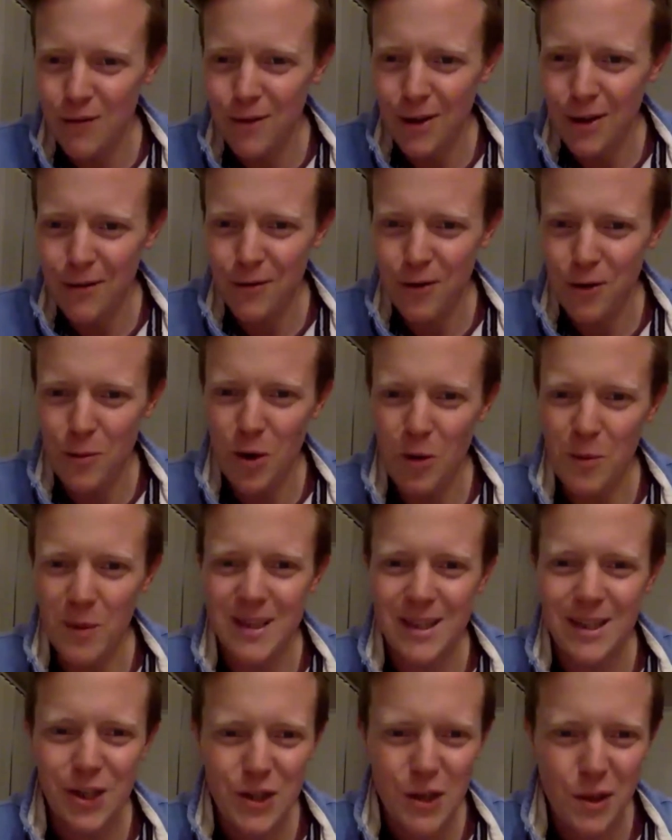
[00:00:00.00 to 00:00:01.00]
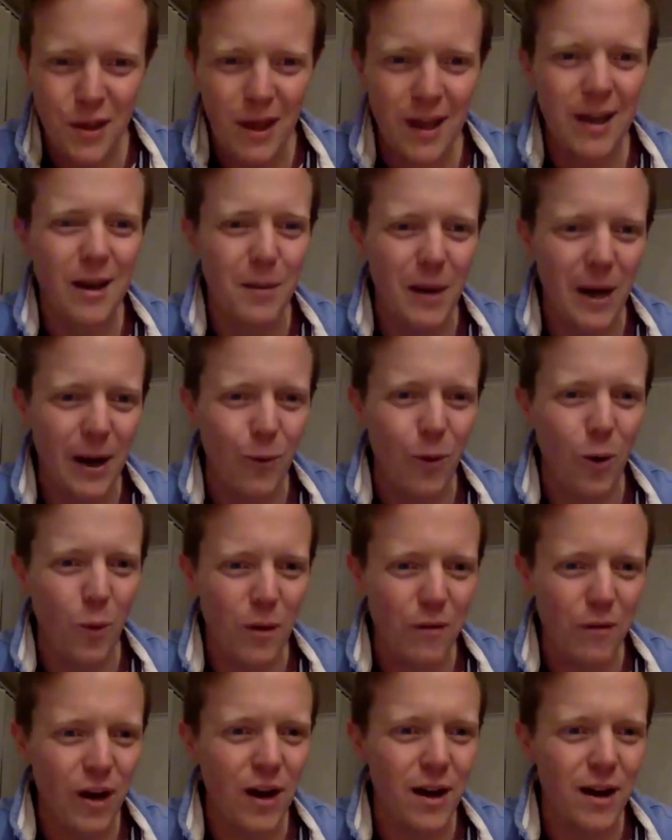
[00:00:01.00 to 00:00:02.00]
you for a moment and just think about what
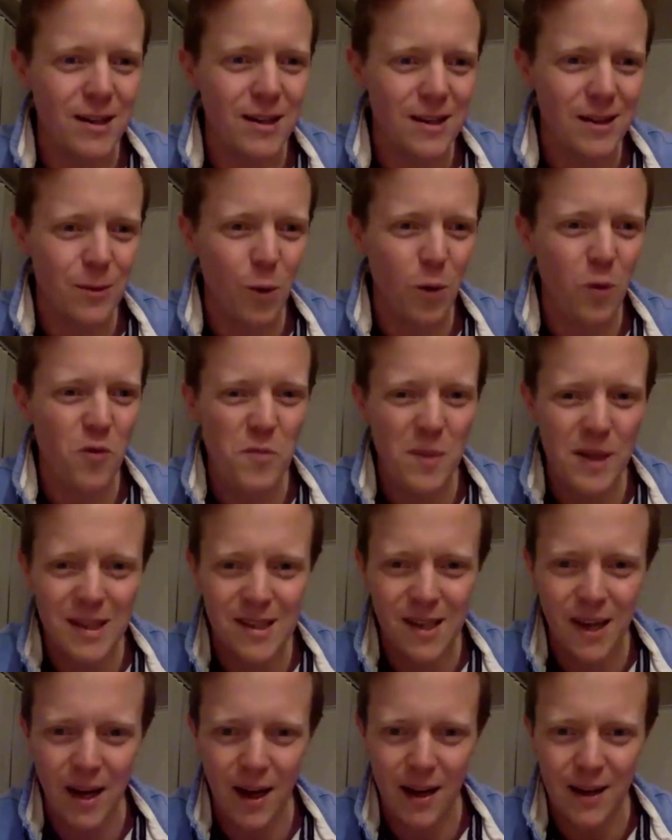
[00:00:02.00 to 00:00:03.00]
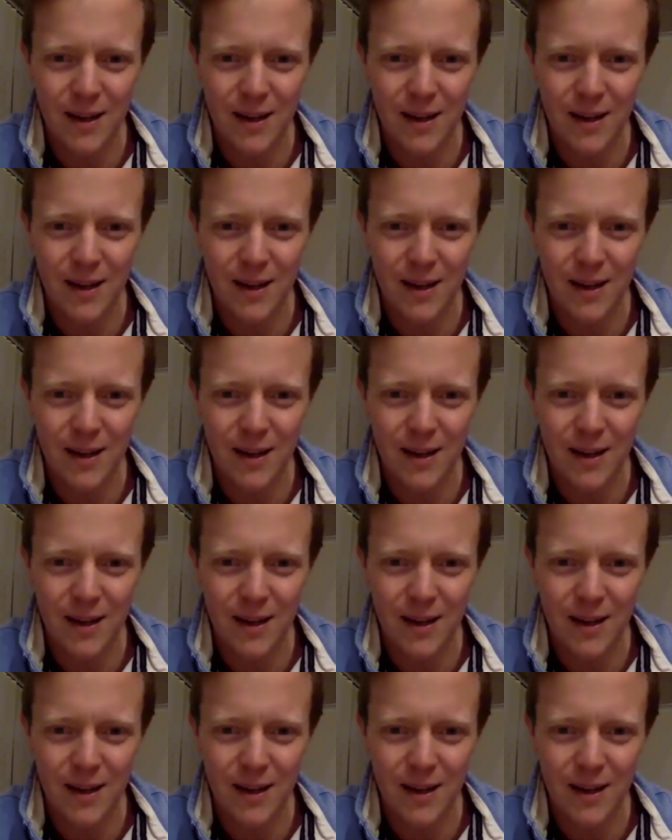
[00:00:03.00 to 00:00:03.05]
we've heard, what we've been singing.